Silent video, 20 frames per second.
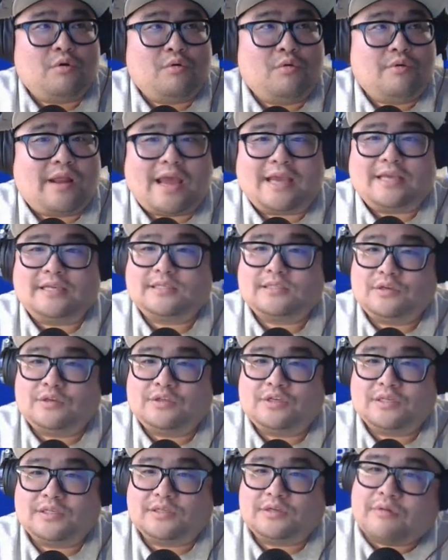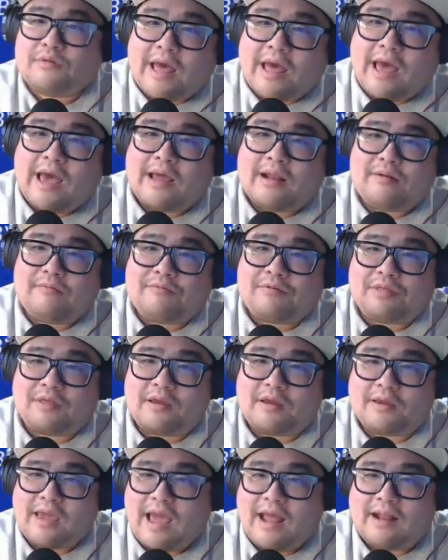nice to just do that for
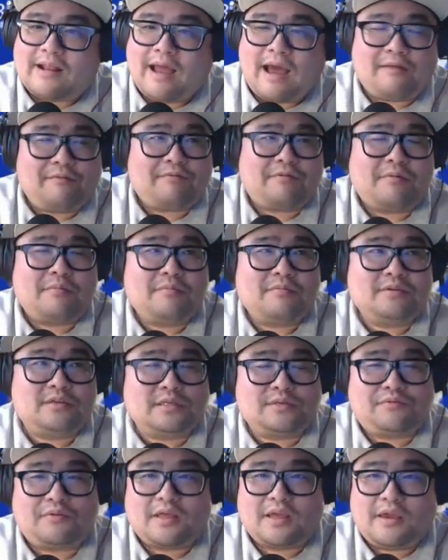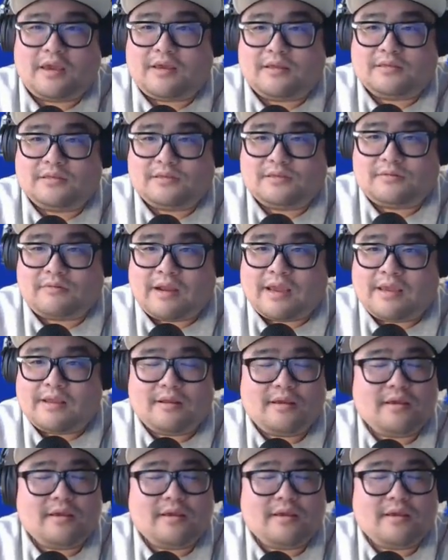again, not for just for the kids, right?